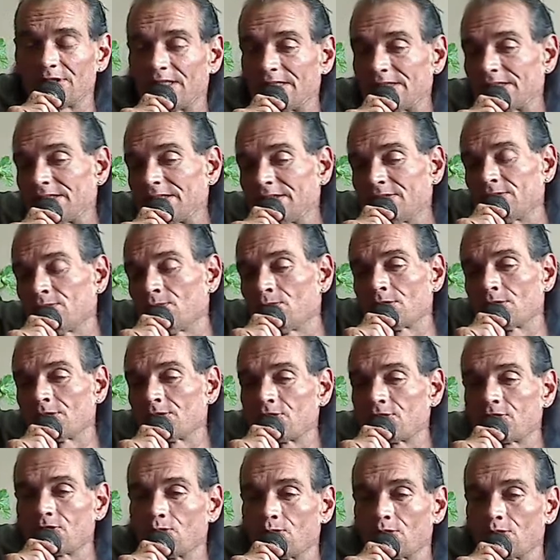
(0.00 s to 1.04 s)
I said the word
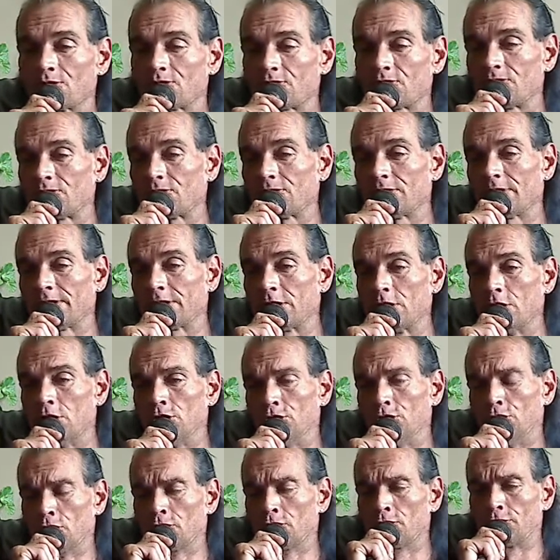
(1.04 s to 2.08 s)
source and they're like,
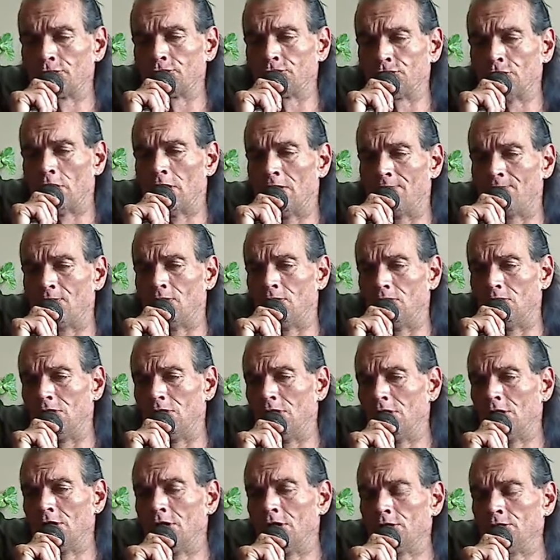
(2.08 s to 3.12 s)
"You're the devil.
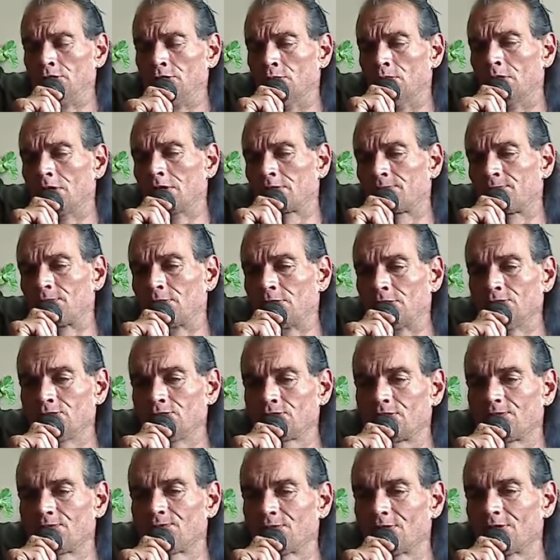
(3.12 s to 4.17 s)
You work for
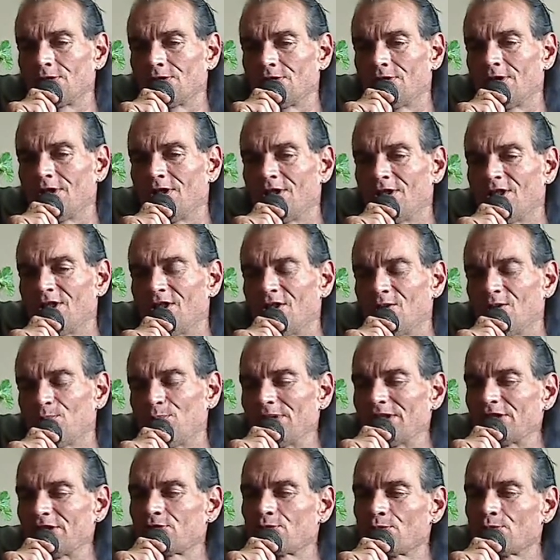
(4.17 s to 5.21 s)
Lucifer."
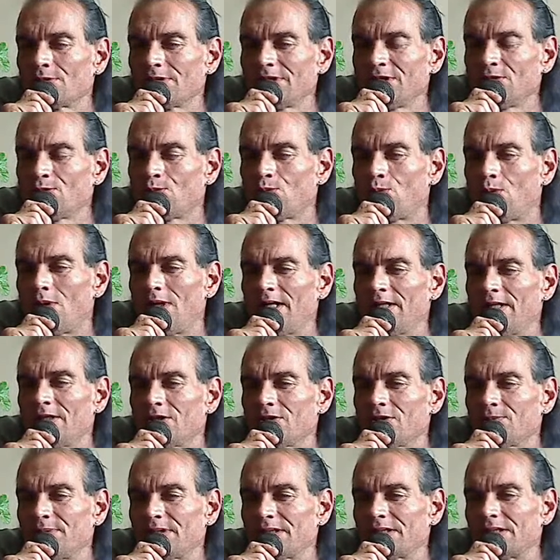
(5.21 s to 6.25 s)
But it's really
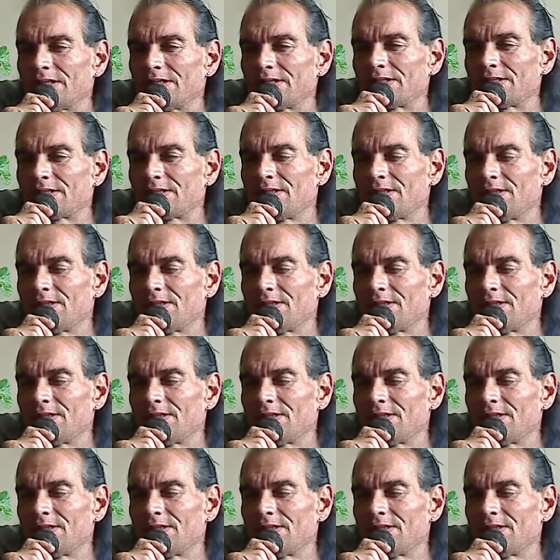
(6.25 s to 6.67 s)
wild because